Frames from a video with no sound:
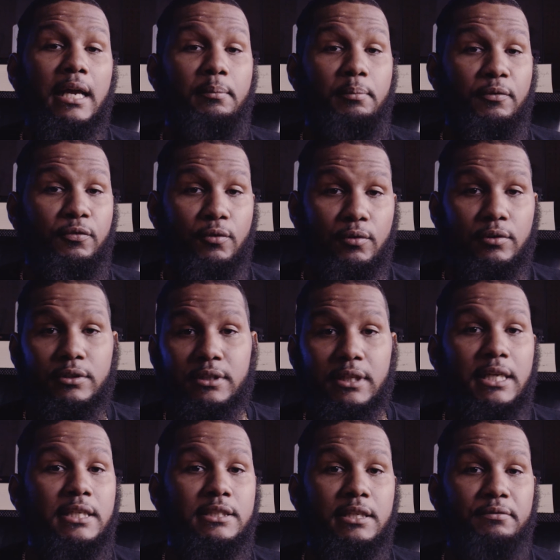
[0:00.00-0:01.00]
before.
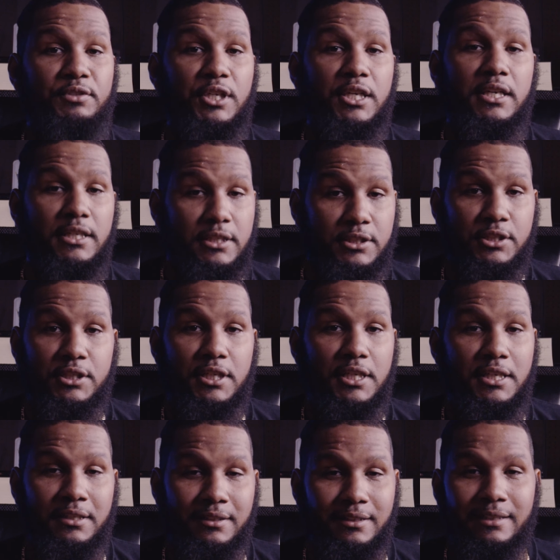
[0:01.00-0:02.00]
Things have
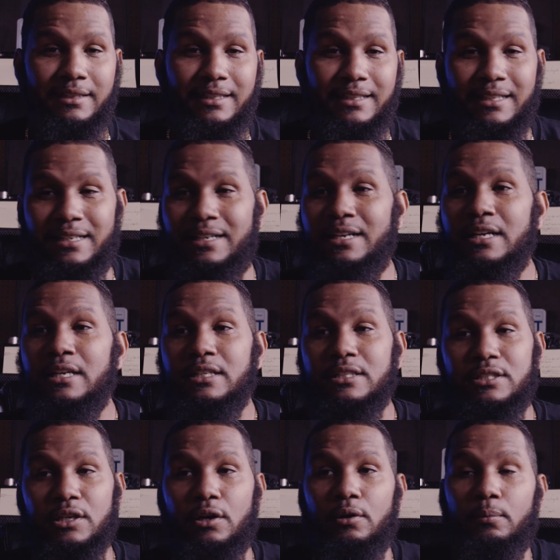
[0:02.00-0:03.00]
changed.
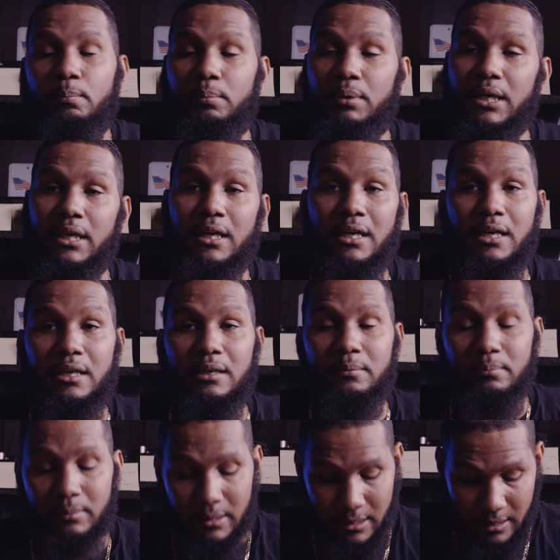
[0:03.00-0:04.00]
So,
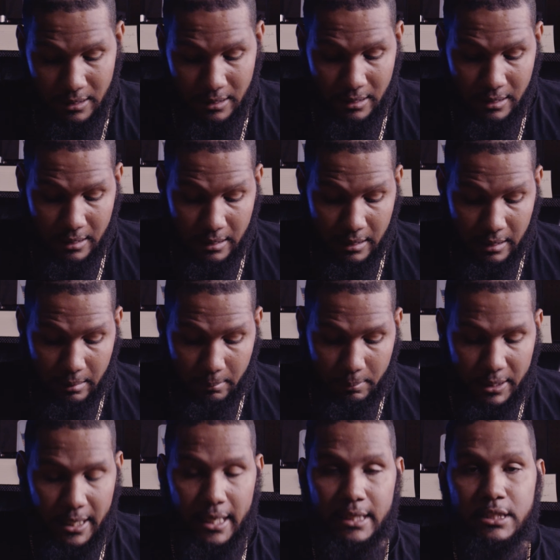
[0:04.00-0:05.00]
but
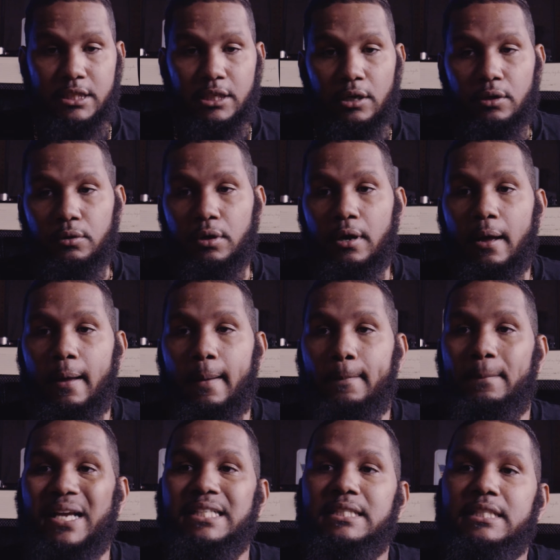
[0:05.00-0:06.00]
yeah. So
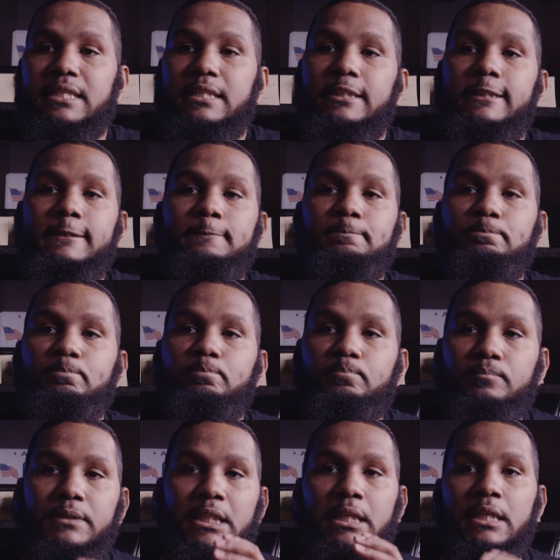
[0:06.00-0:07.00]
basically,
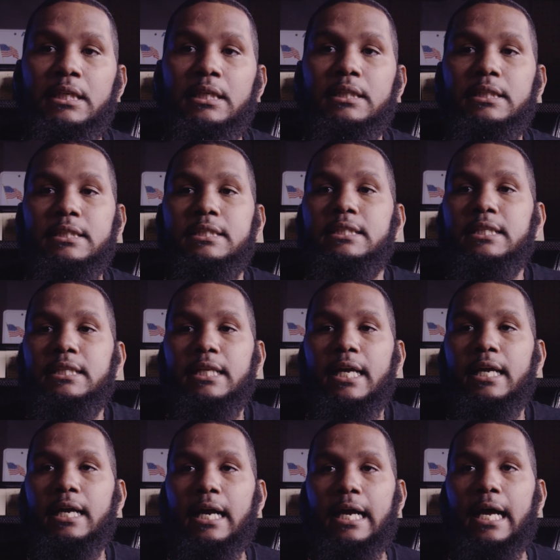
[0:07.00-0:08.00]
this is the
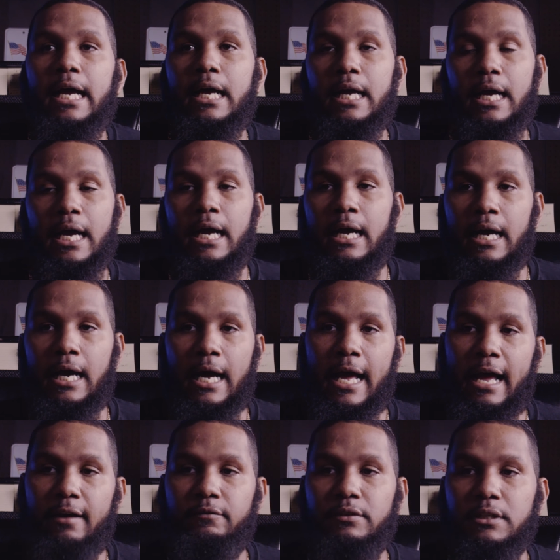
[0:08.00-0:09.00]
thing. I
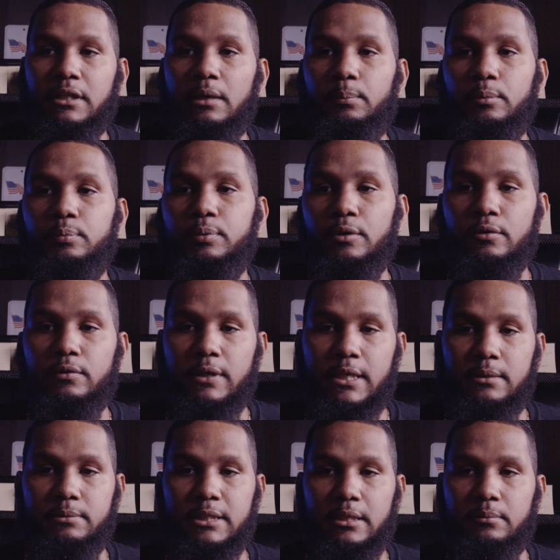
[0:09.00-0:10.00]
have a couple
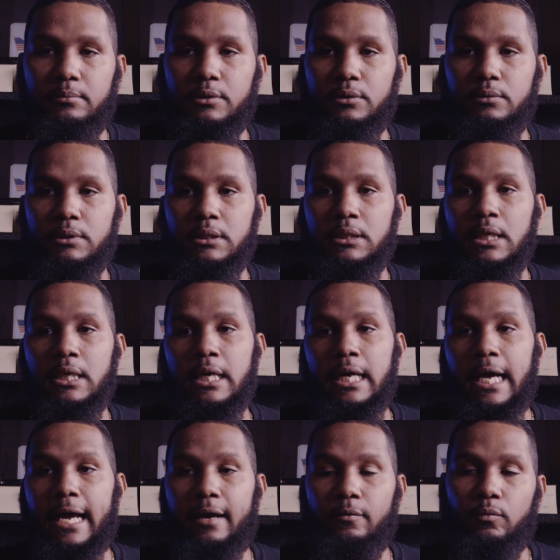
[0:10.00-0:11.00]
programs that I'm doing.
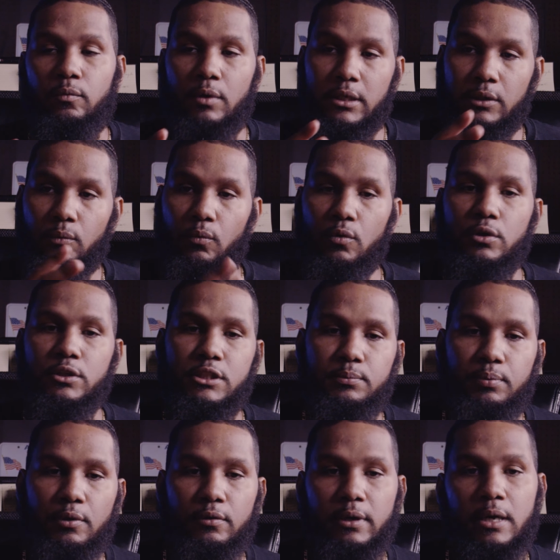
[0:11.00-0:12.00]
I have one, the warranty
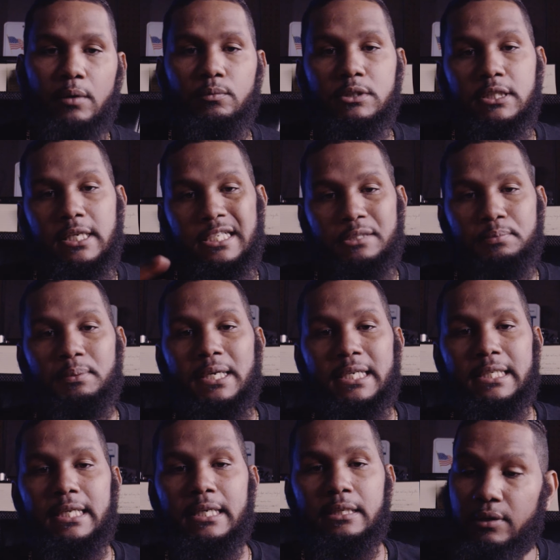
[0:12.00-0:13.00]
program, which I
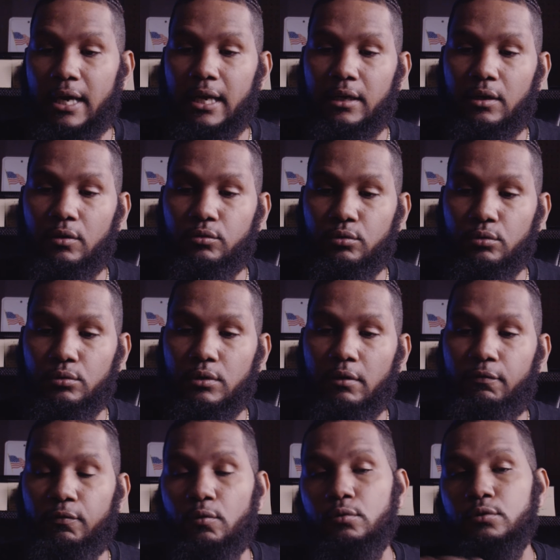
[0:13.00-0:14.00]
explained that you got to go through the
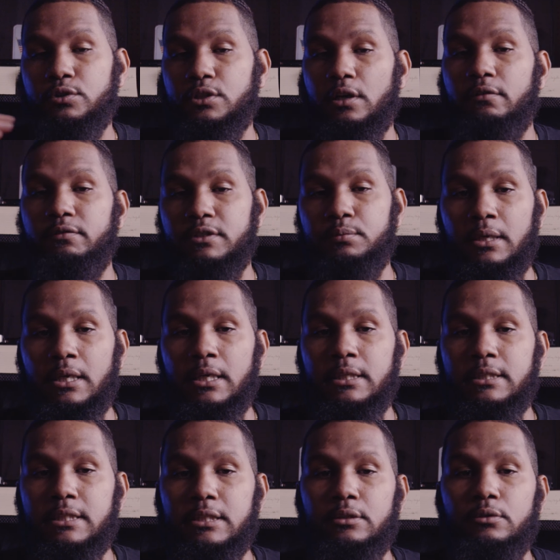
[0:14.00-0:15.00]
full service
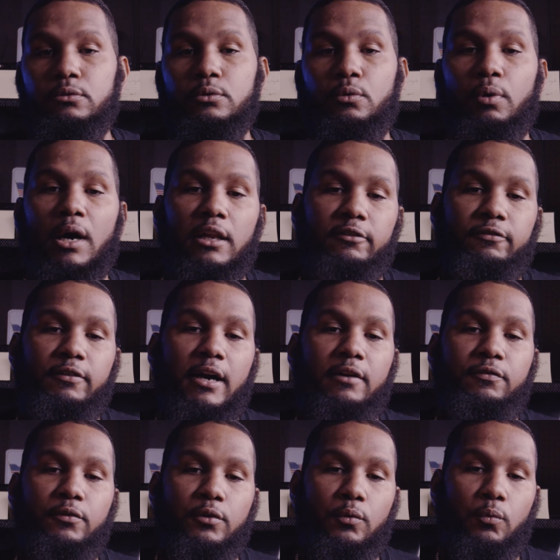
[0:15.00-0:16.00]
to qualify
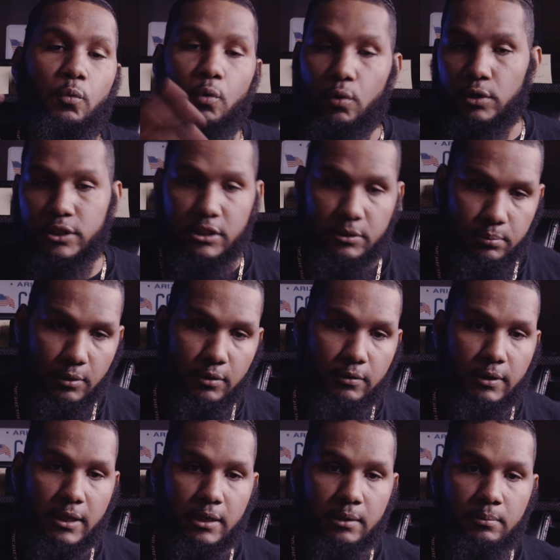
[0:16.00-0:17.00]
for the warranty
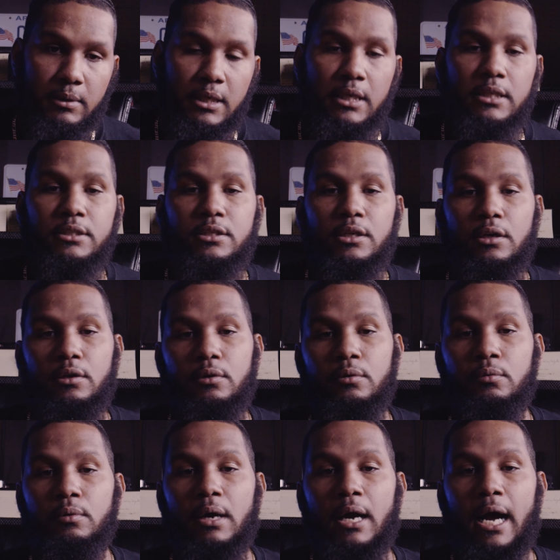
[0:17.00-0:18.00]
program.
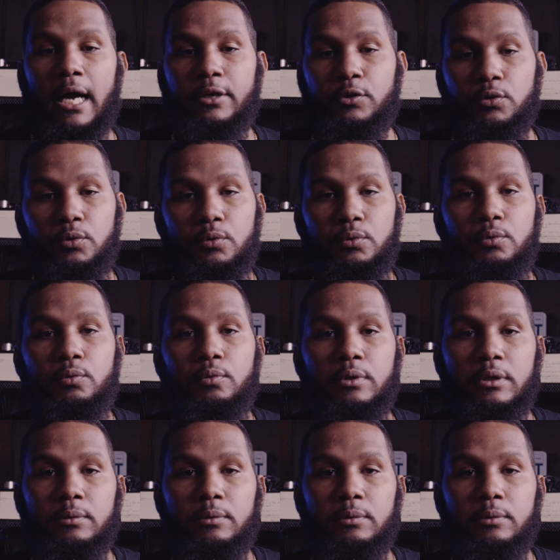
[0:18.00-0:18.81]
So I do